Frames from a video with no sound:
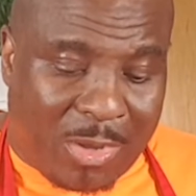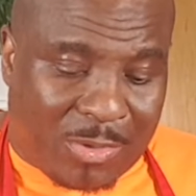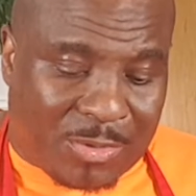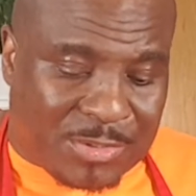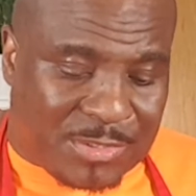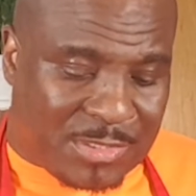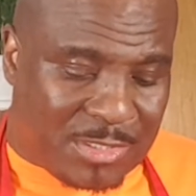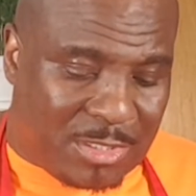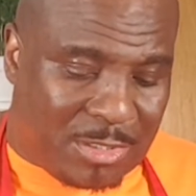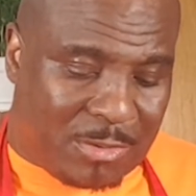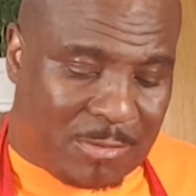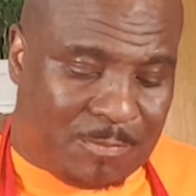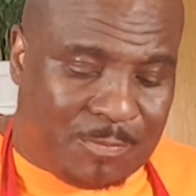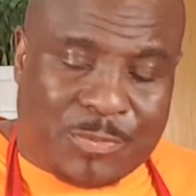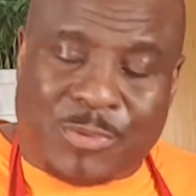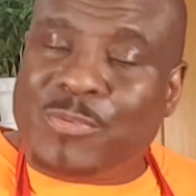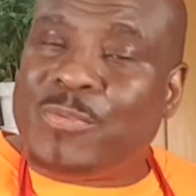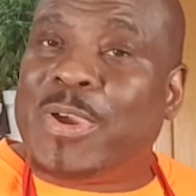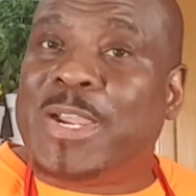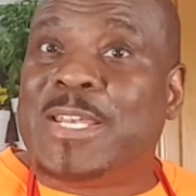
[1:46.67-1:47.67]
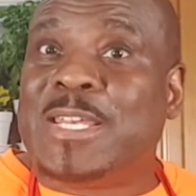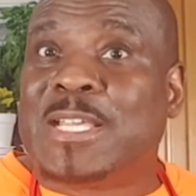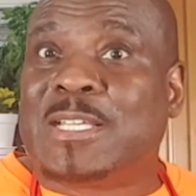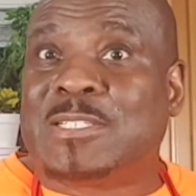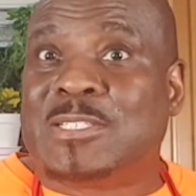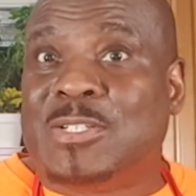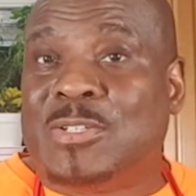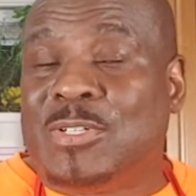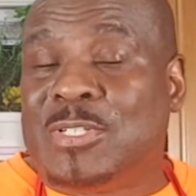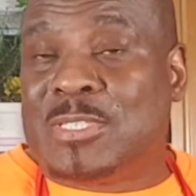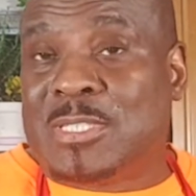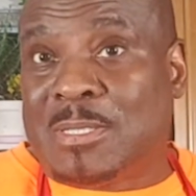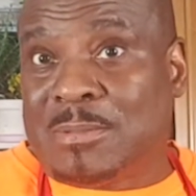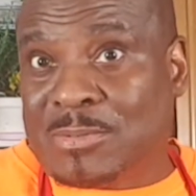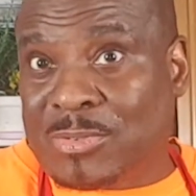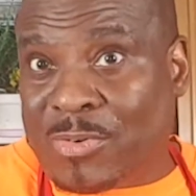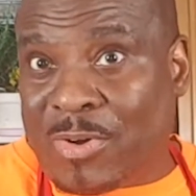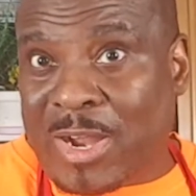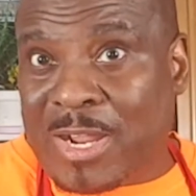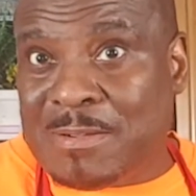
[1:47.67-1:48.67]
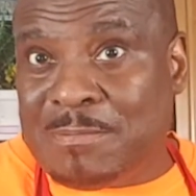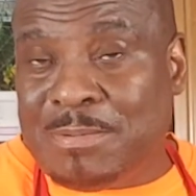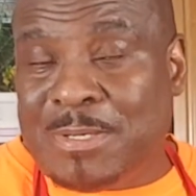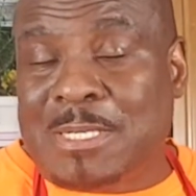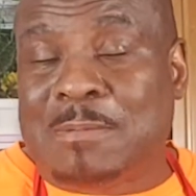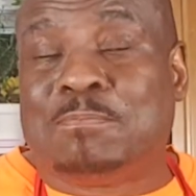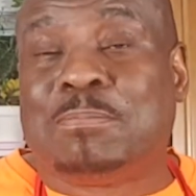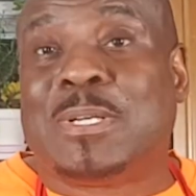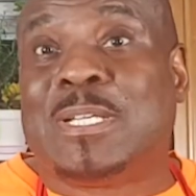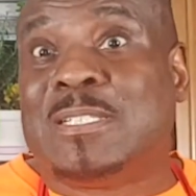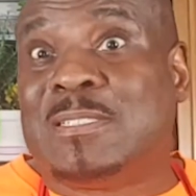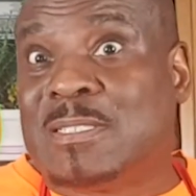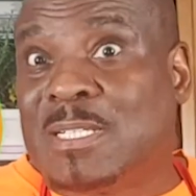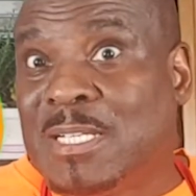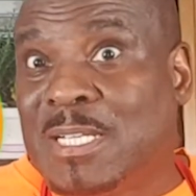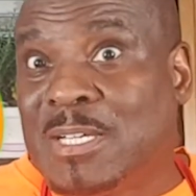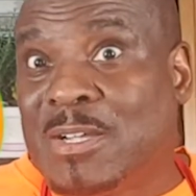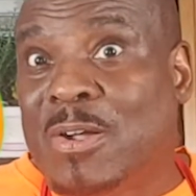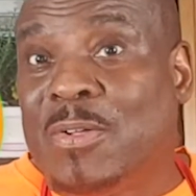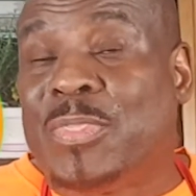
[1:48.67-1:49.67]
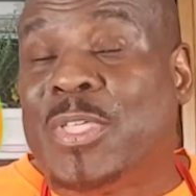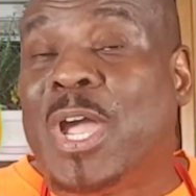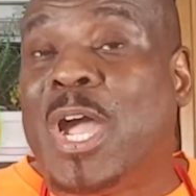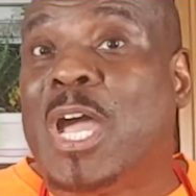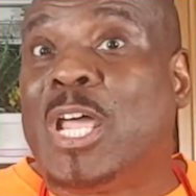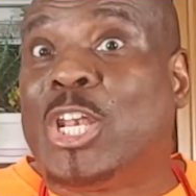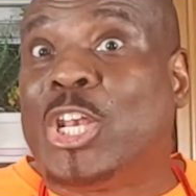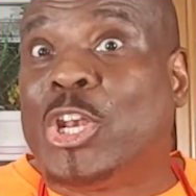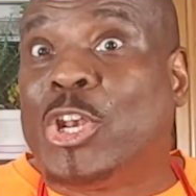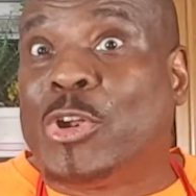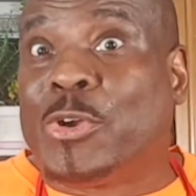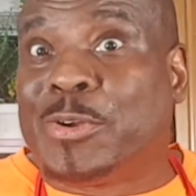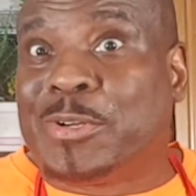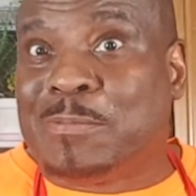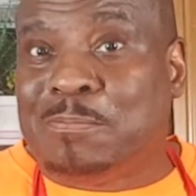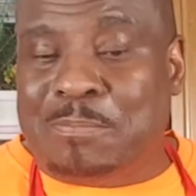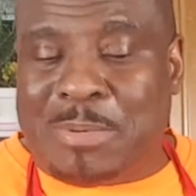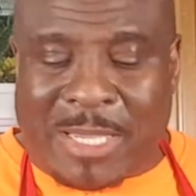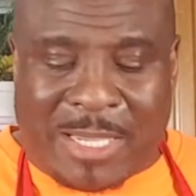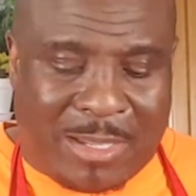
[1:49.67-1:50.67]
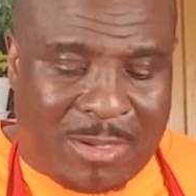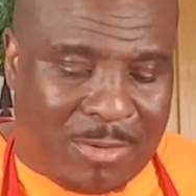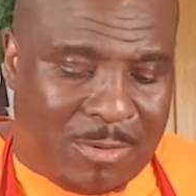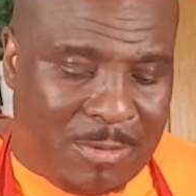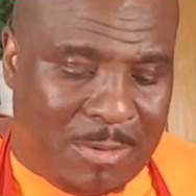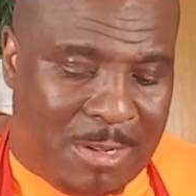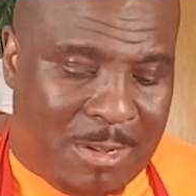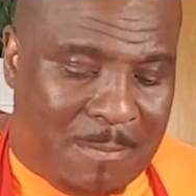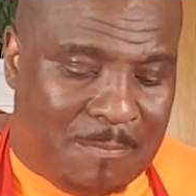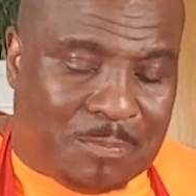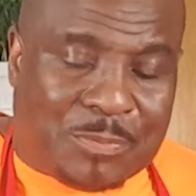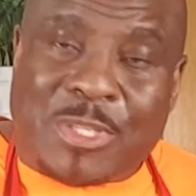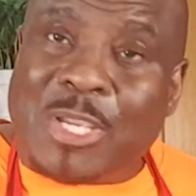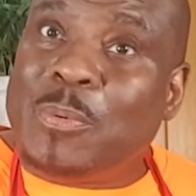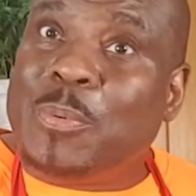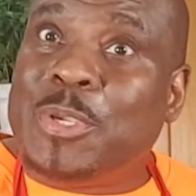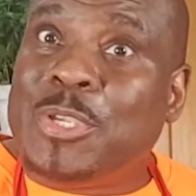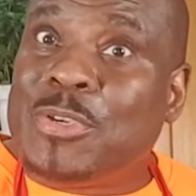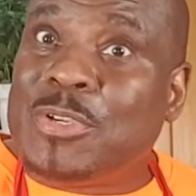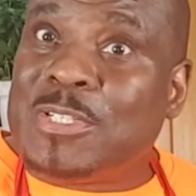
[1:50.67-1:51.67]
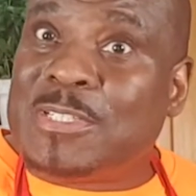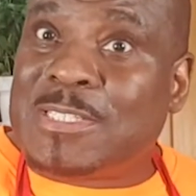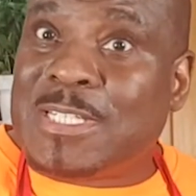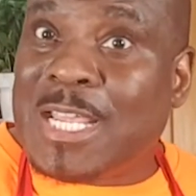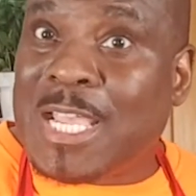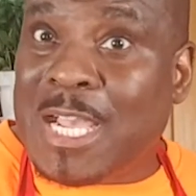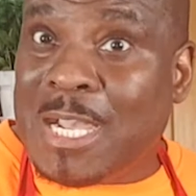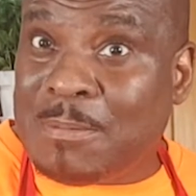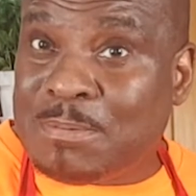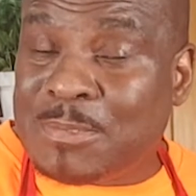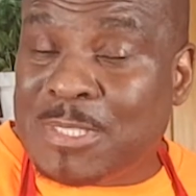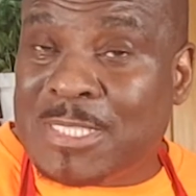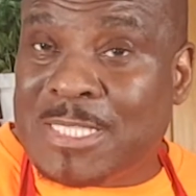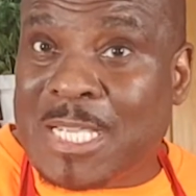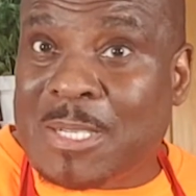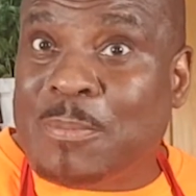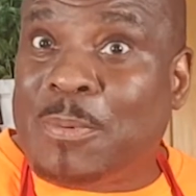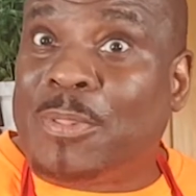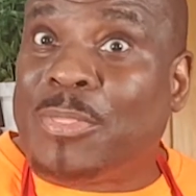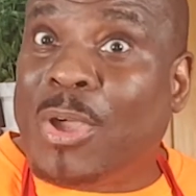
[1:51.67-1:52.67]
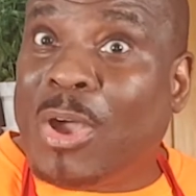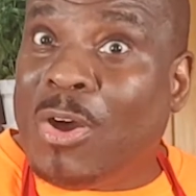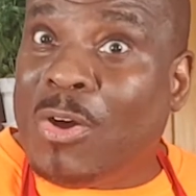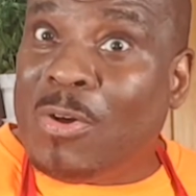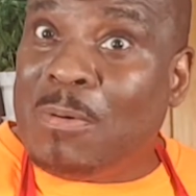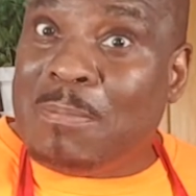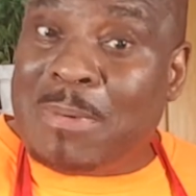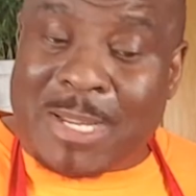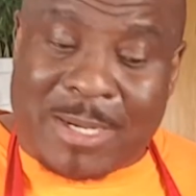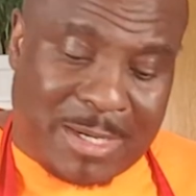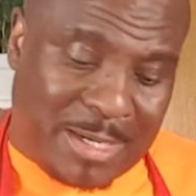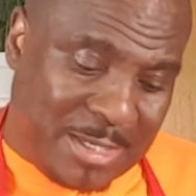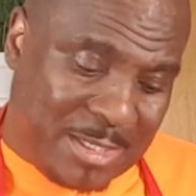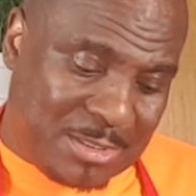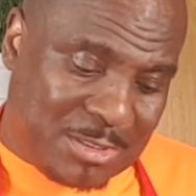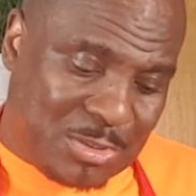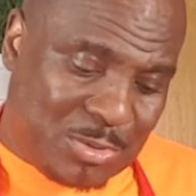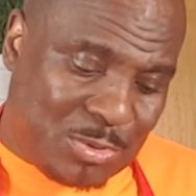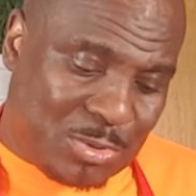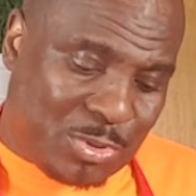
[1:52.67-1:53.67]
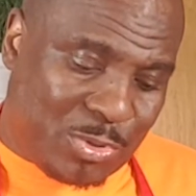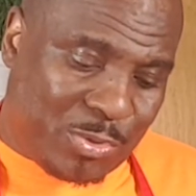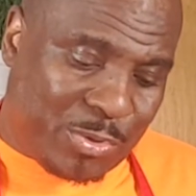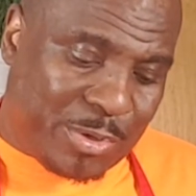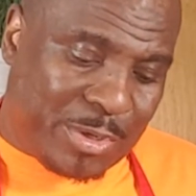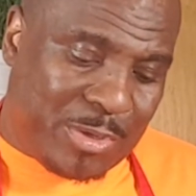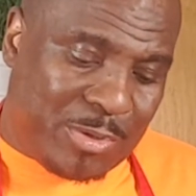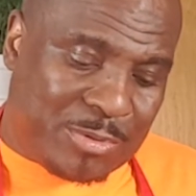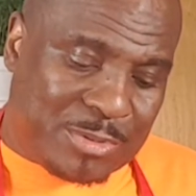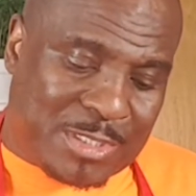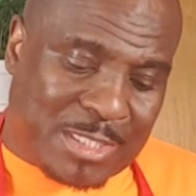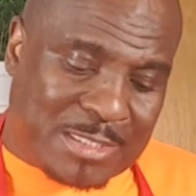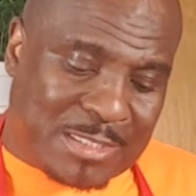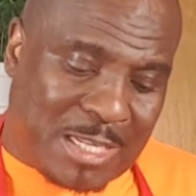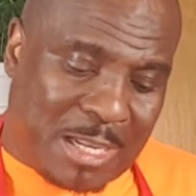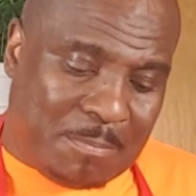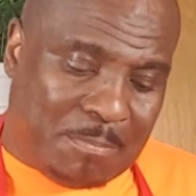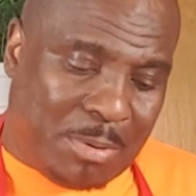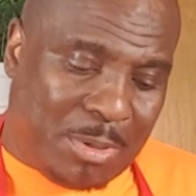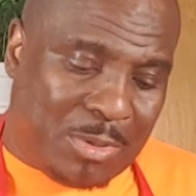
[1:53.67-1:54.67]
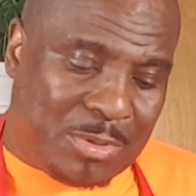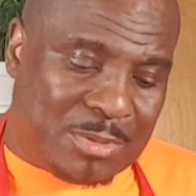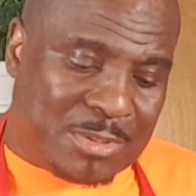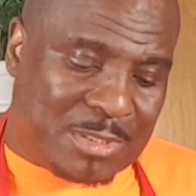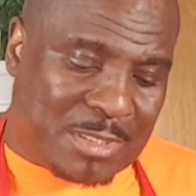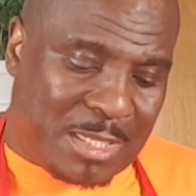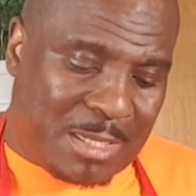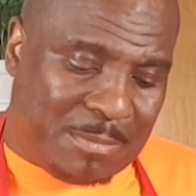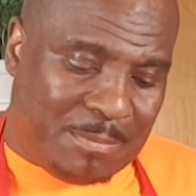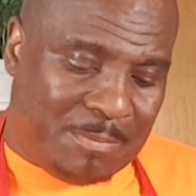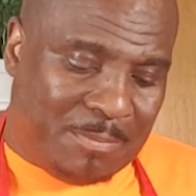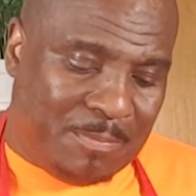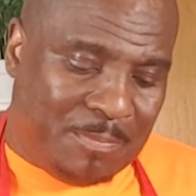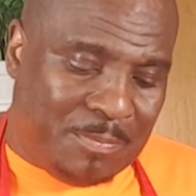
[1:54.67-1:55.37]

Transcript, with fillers: Also, right next to the subscribe button, please click on the alert bell. That way you can stay up to date with all my latest tutorials as I post them.